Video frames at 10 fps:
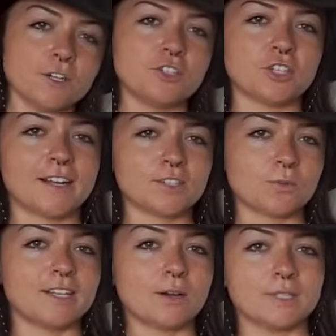first giant
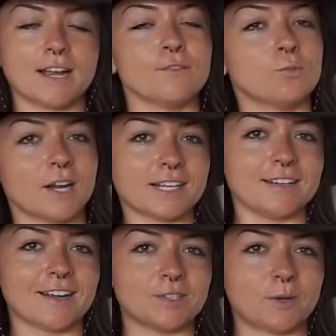squid that was ever
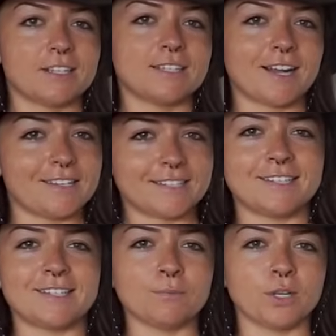recognized by science
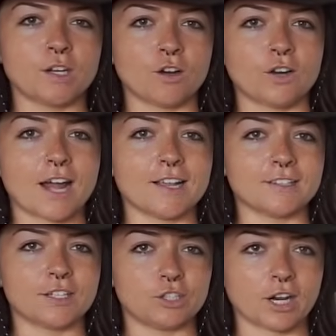is simply known
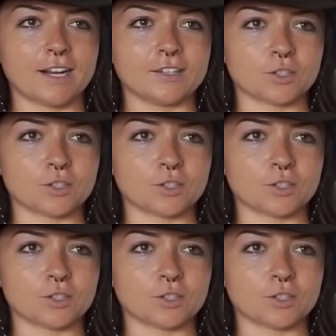as the giant